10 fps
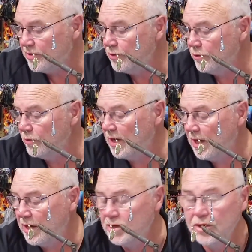
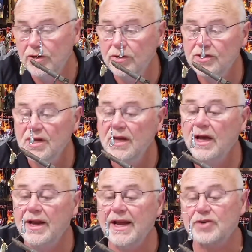to use
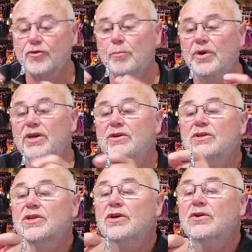an extra bead
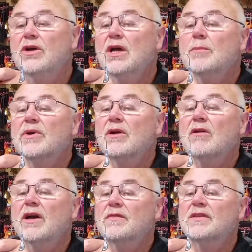or two, but I
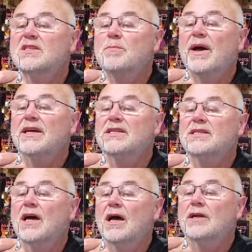like the
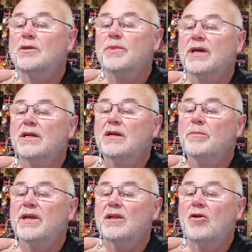spacer to be a little
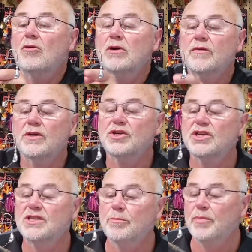bit longer than
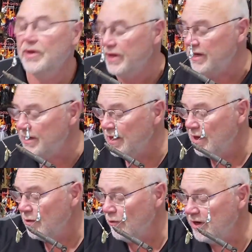just a bead.
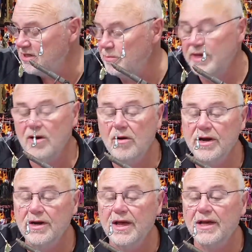The reason
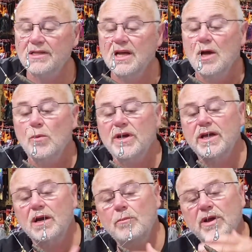behind it is we
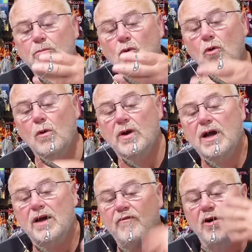get a bit more
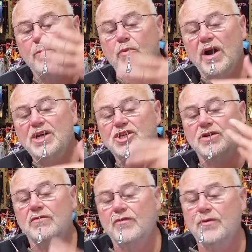
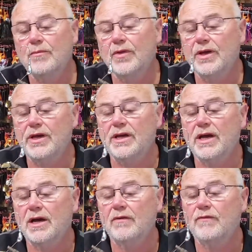vibration from
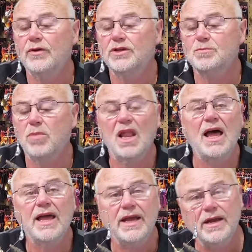the first
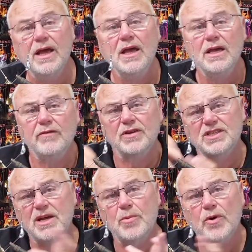blade if
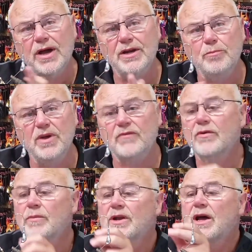it's separated a bit
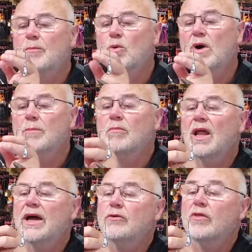from the number one
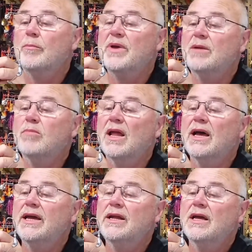blade or the big
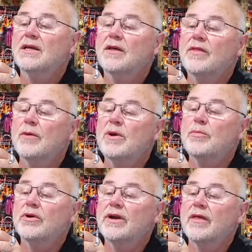blade. And then we
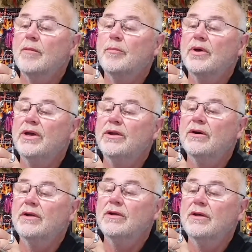put another bead
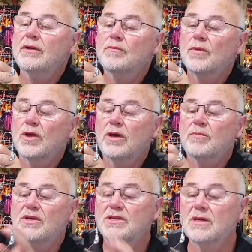on,
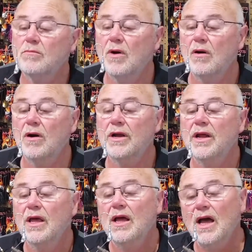keep this in mind.
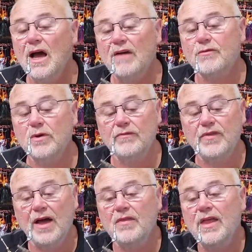After we've
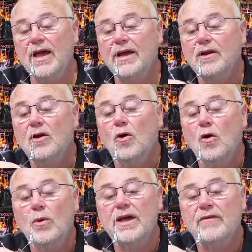done that,
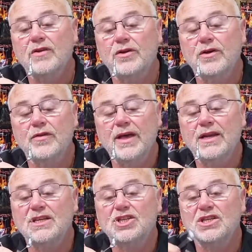all we have to do
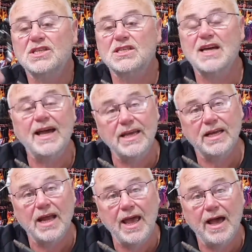then is just take
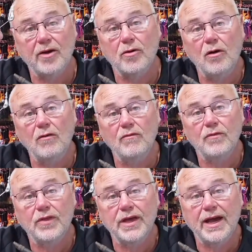it out of
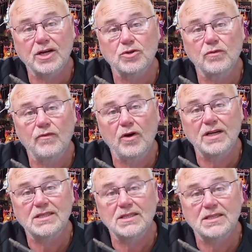the actual
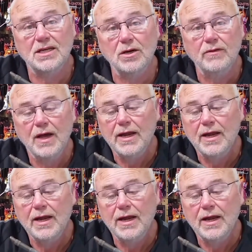vise itself.